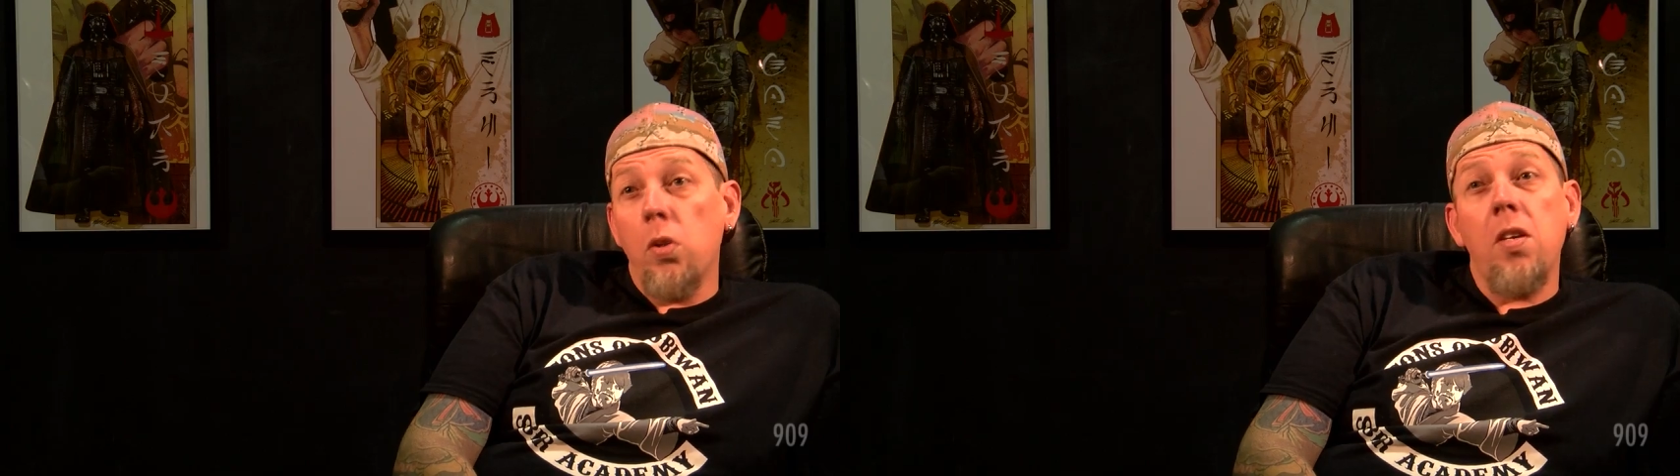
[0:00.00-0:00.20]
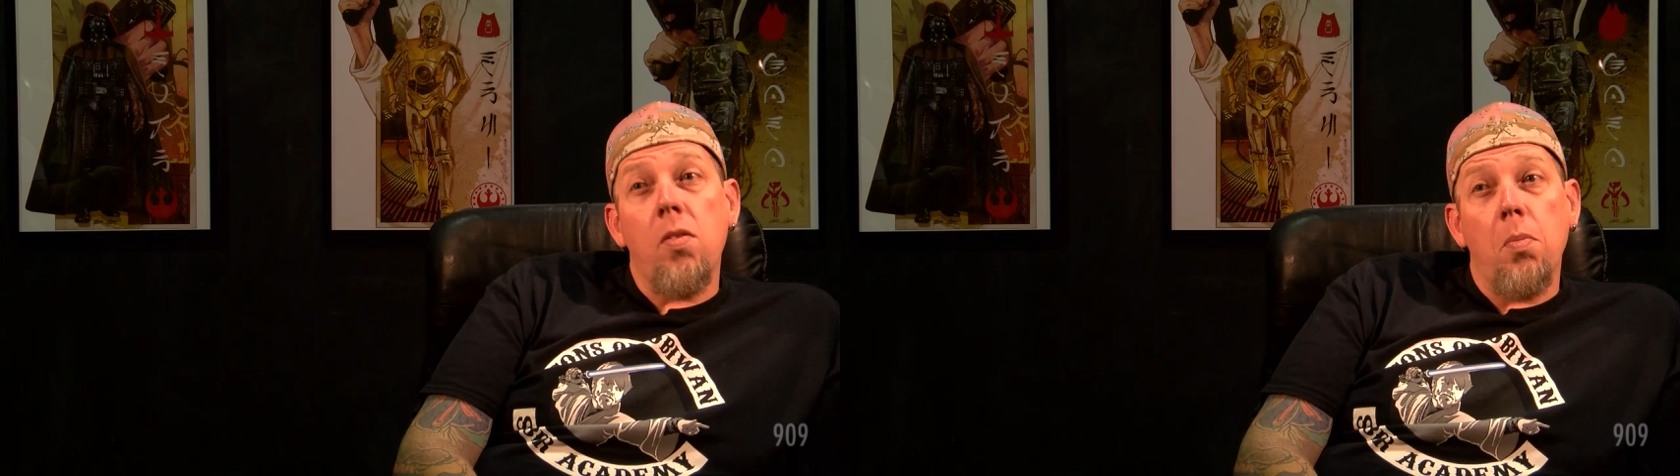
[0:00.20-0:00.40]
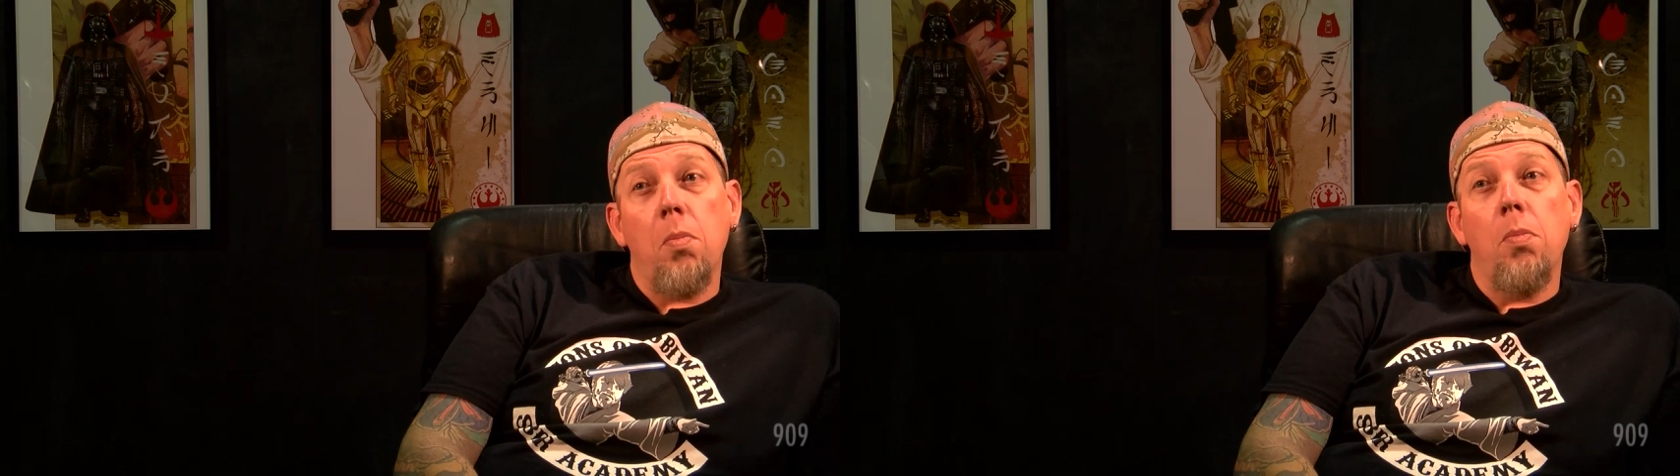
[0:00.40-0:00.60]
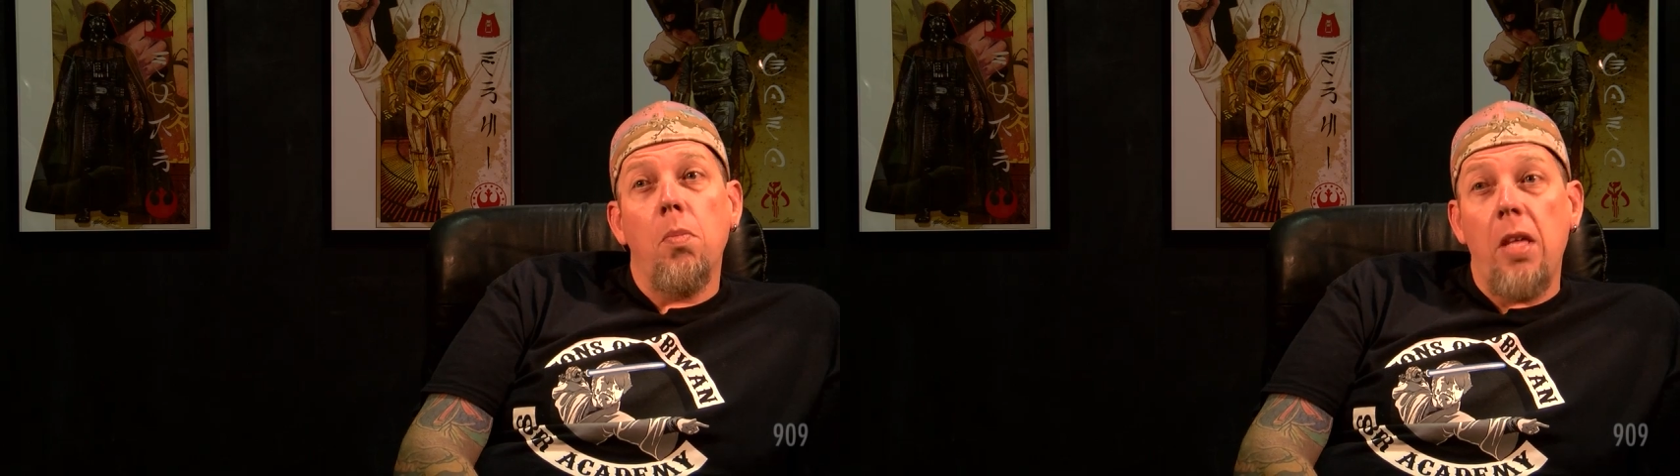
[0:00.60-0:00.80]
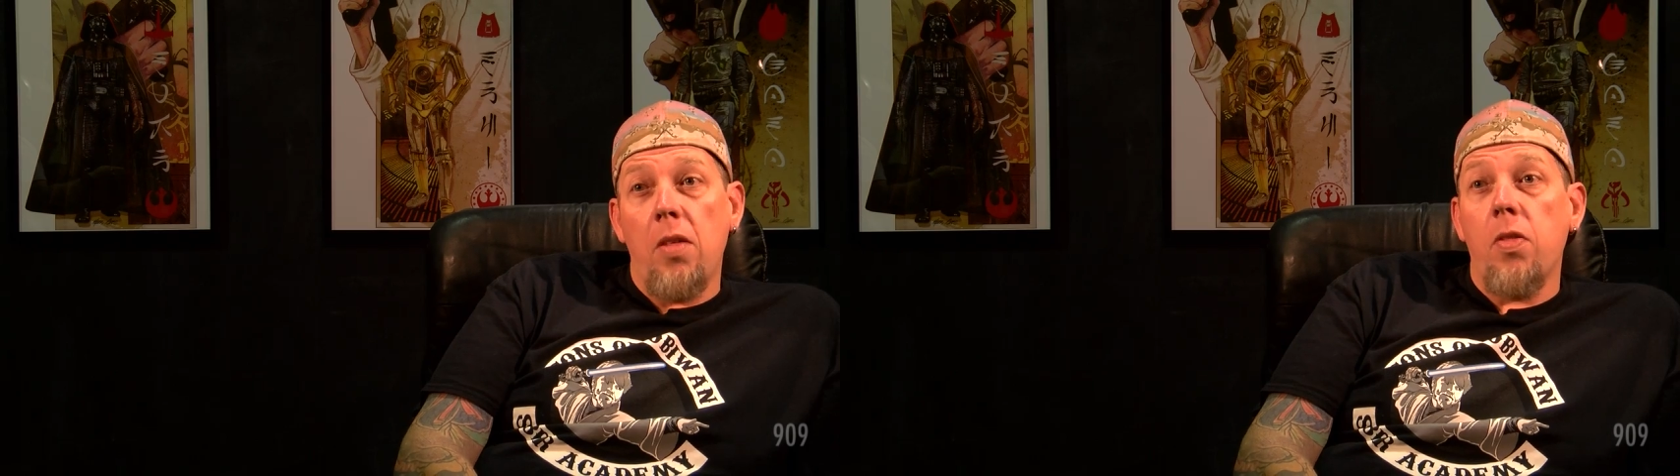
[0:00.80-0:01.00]
autism
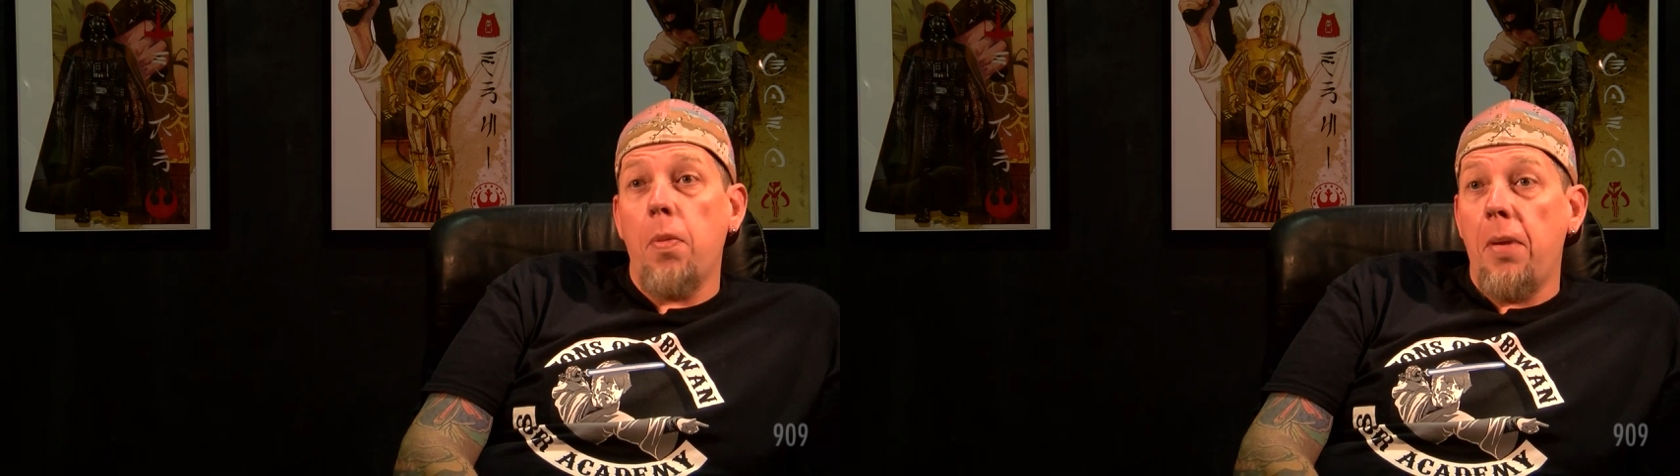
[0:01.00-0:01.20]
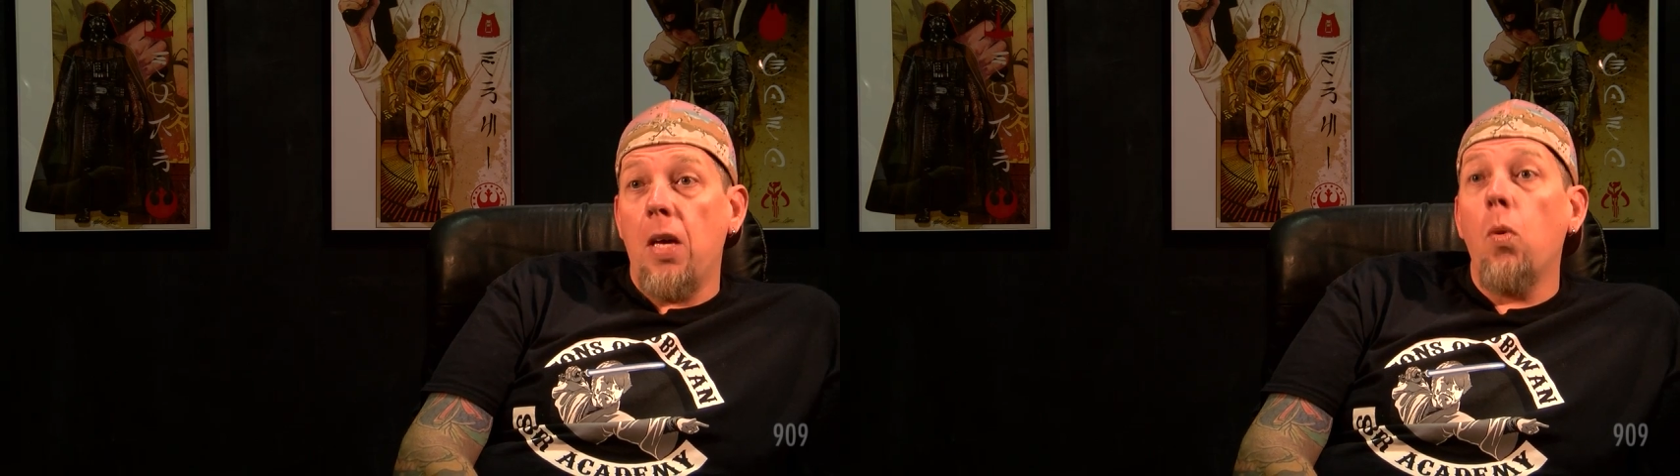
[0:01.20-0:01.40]
is the big